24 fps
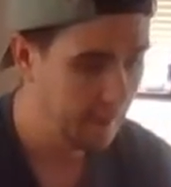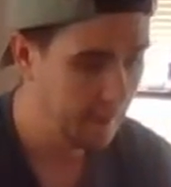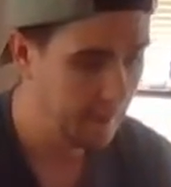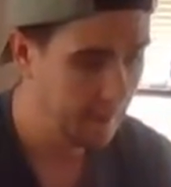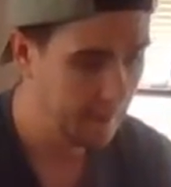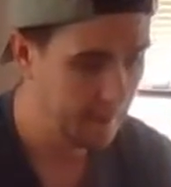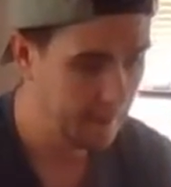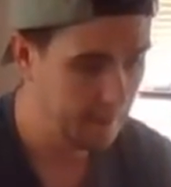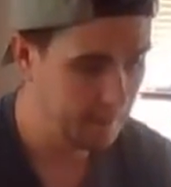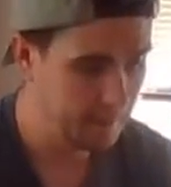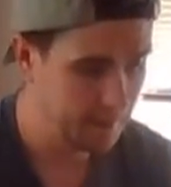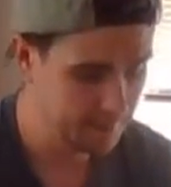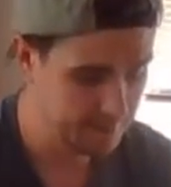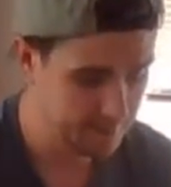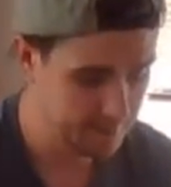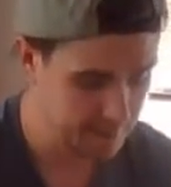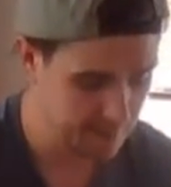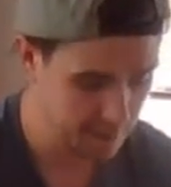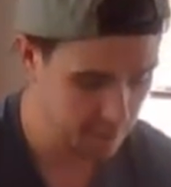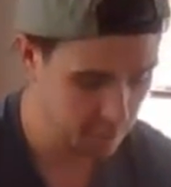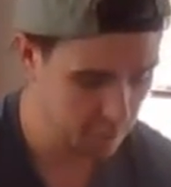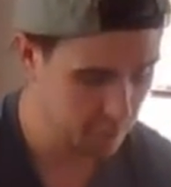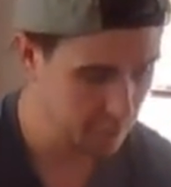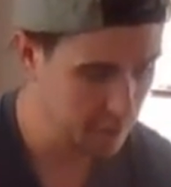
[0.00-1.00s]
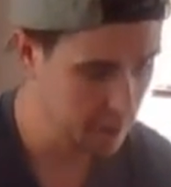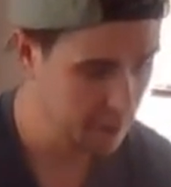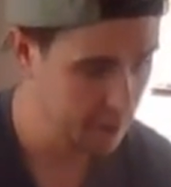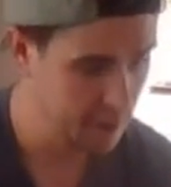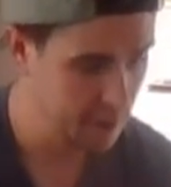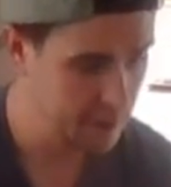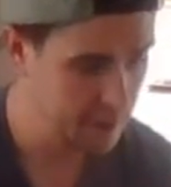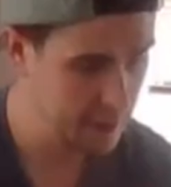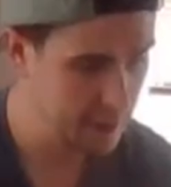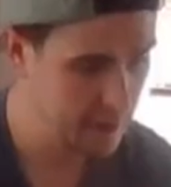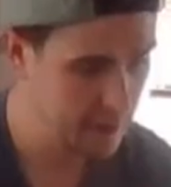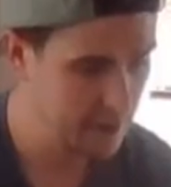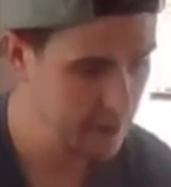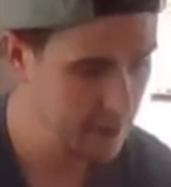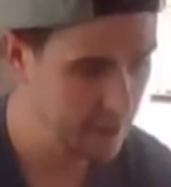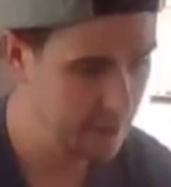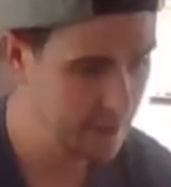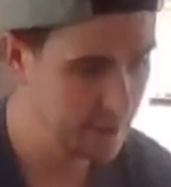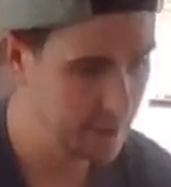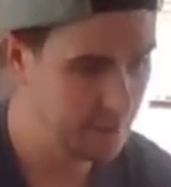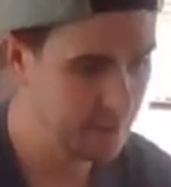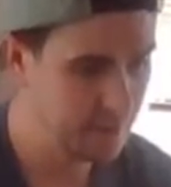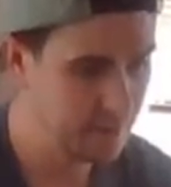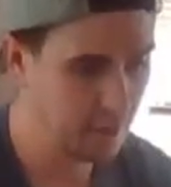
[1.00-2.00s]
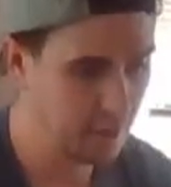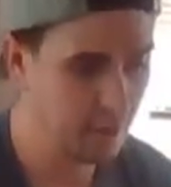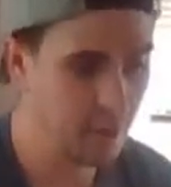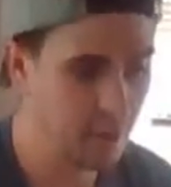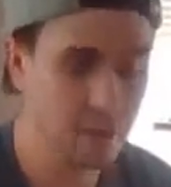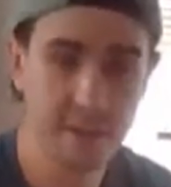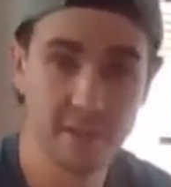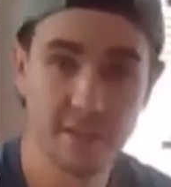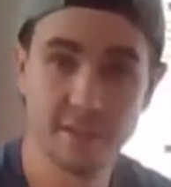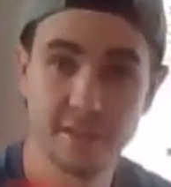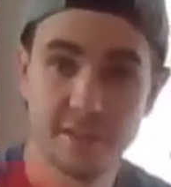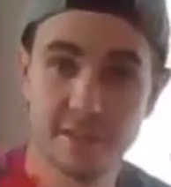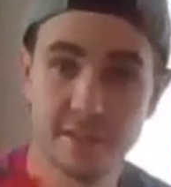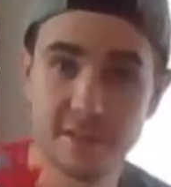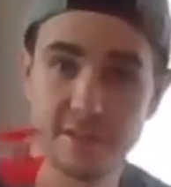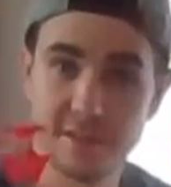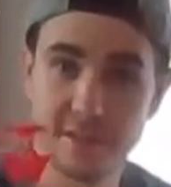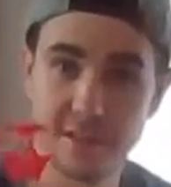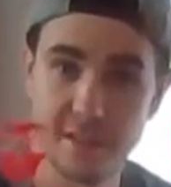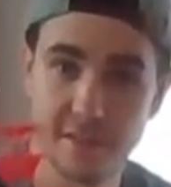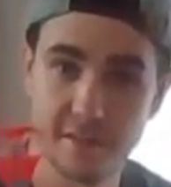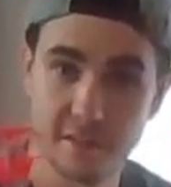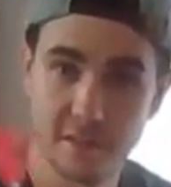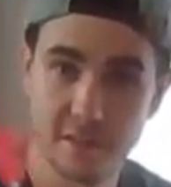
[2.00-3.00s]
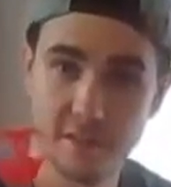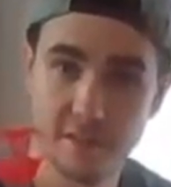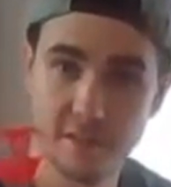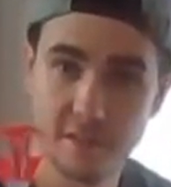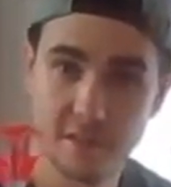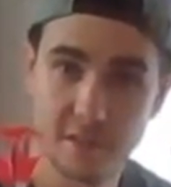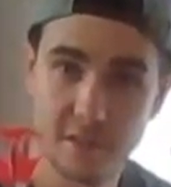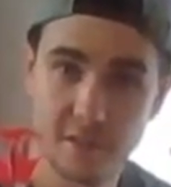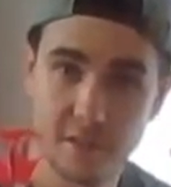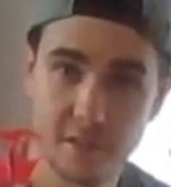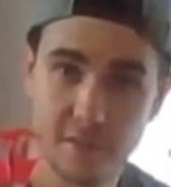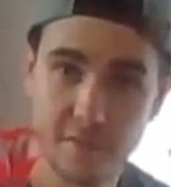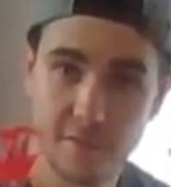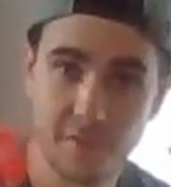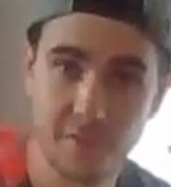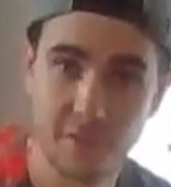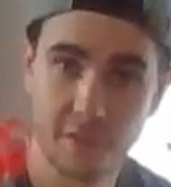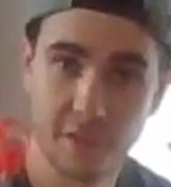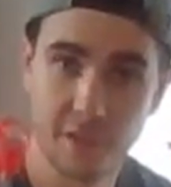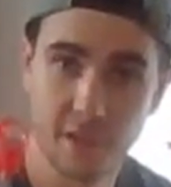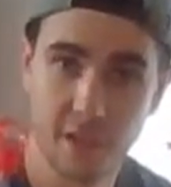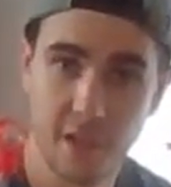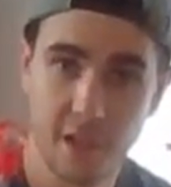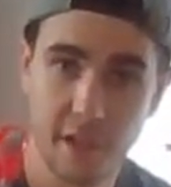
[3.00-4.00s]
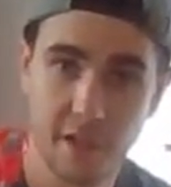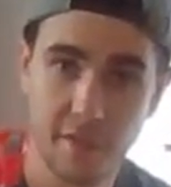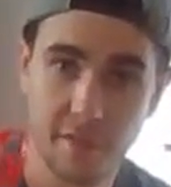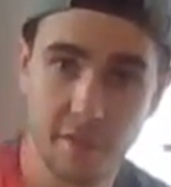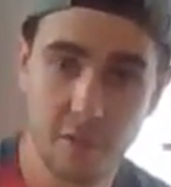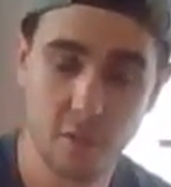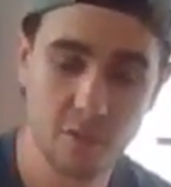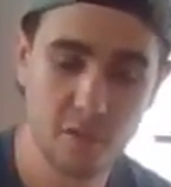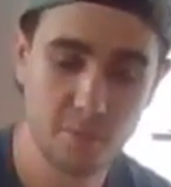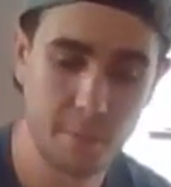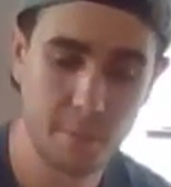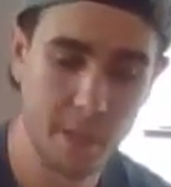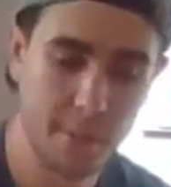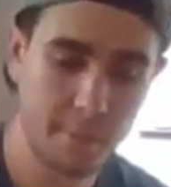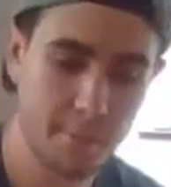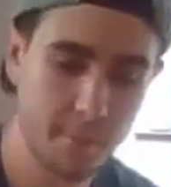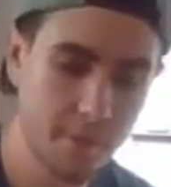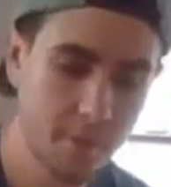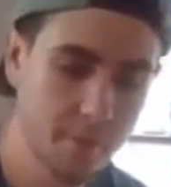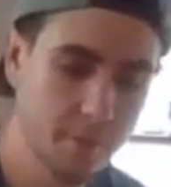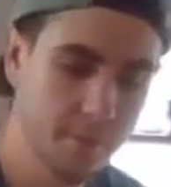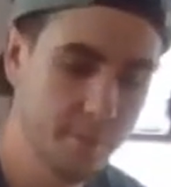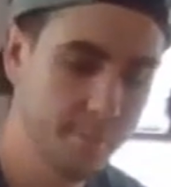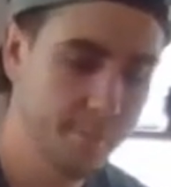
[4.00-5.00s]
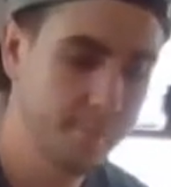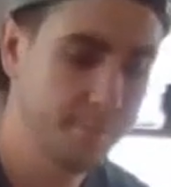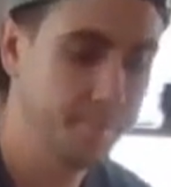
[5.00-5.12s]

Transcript: Next thing we were going to need is our scissors for cutting the newspaper.